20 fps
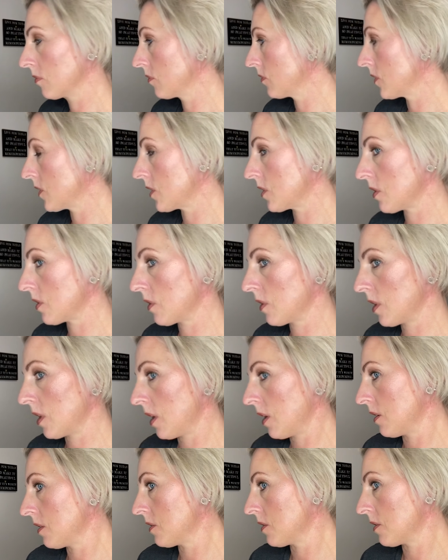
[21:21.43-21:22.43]
So
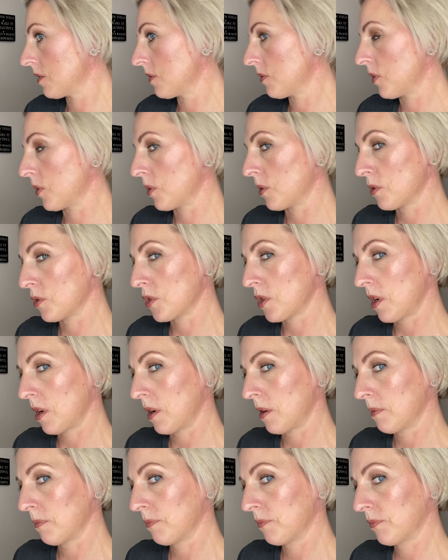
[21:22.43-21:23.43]
there's Photoshop.
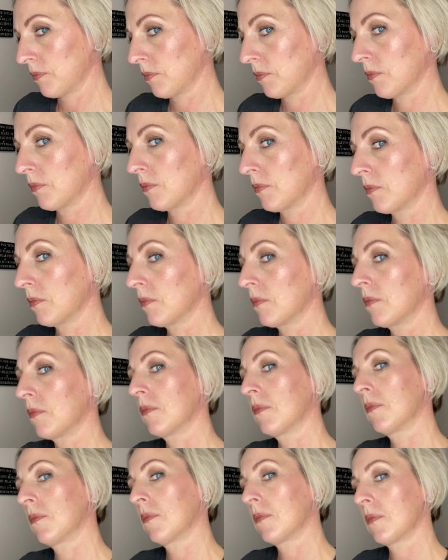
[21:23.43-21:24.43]

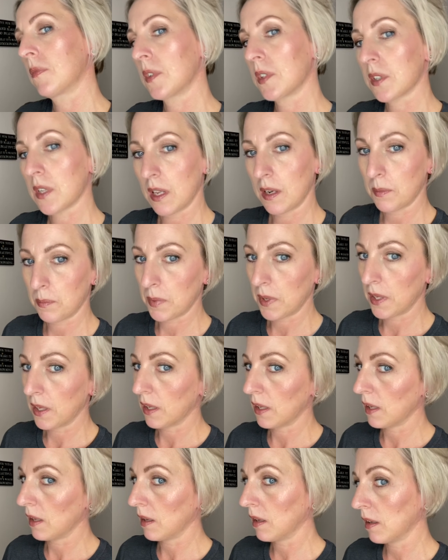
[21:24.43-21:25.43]
It's kind of
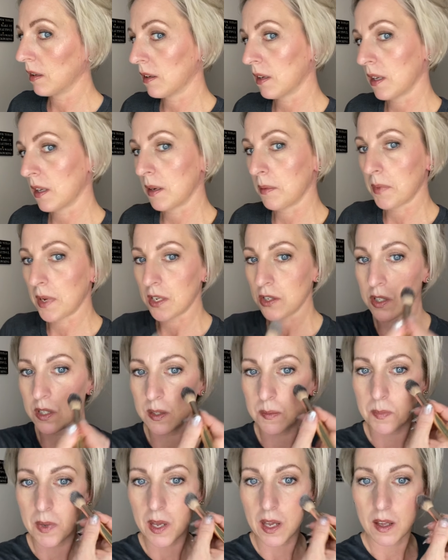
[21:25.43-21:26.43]
pinky, kind of matches
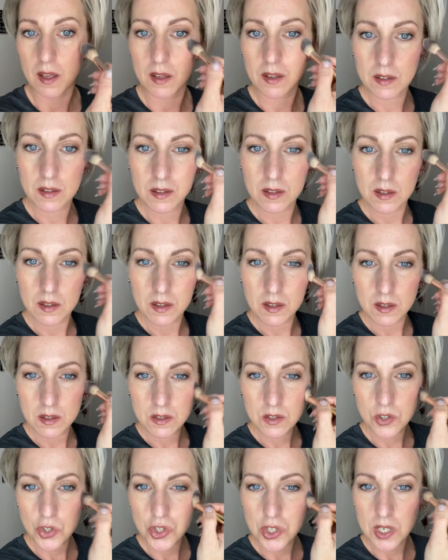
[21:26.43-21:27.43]
my
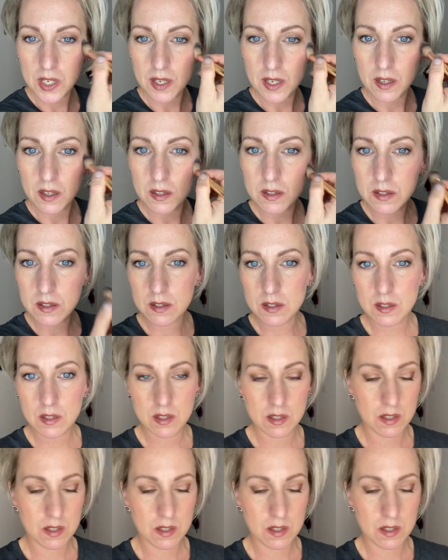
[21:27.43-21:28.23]
cheeks.